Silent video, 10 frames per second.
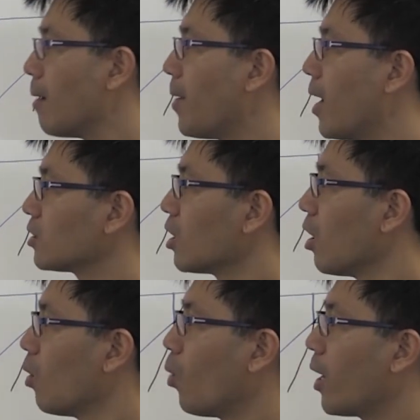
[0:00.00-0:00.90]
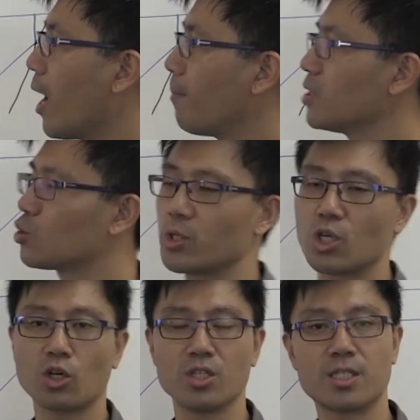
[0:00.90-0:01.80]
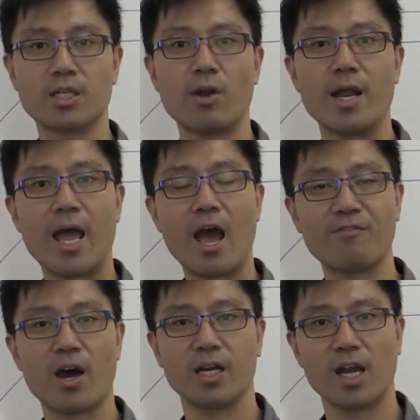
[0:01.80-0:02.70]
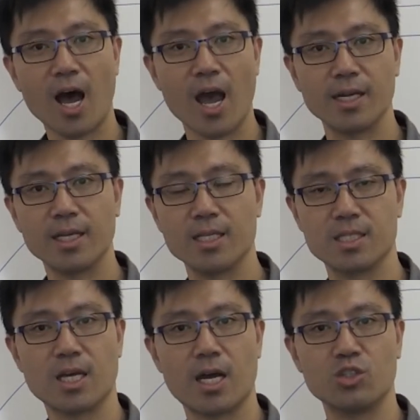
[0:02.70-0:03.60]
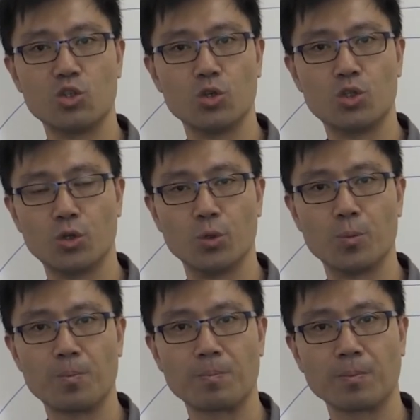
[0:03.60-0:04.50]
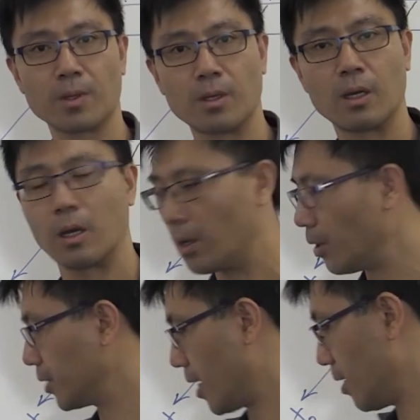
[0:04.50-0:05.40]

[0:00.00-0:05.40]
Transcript: about what happens when you consider an affine line inside U2. Okay,